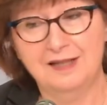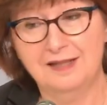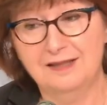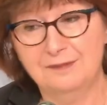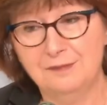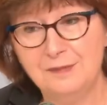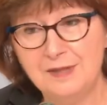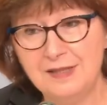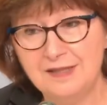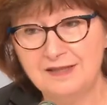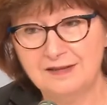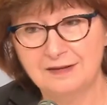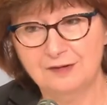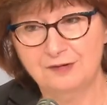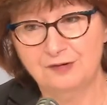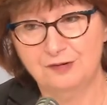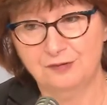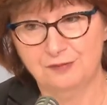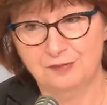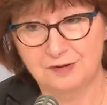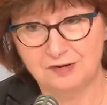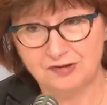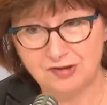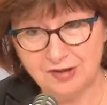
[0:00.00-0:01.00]
It means that
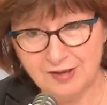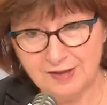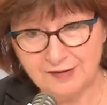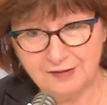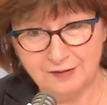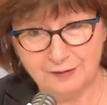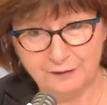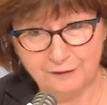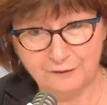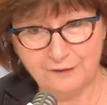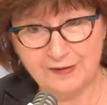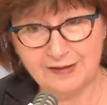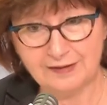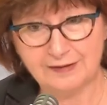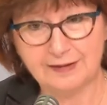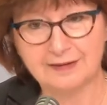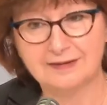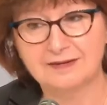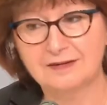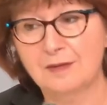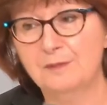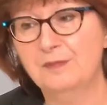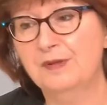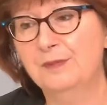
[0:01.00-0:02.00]
you reject the fact that
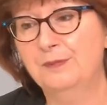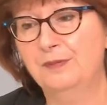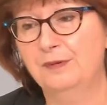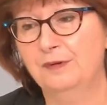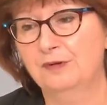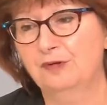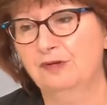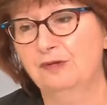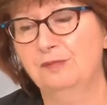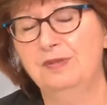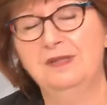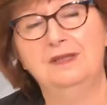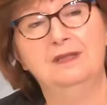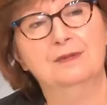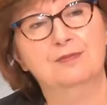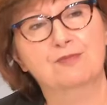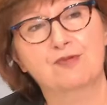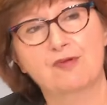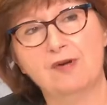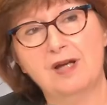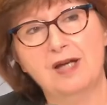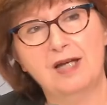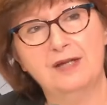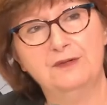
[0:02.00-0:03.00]
some people could be
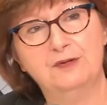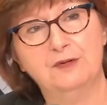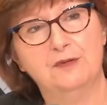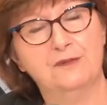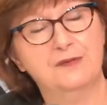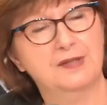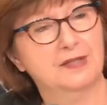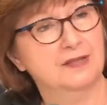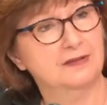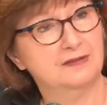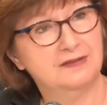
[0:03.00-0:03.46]
deprived of their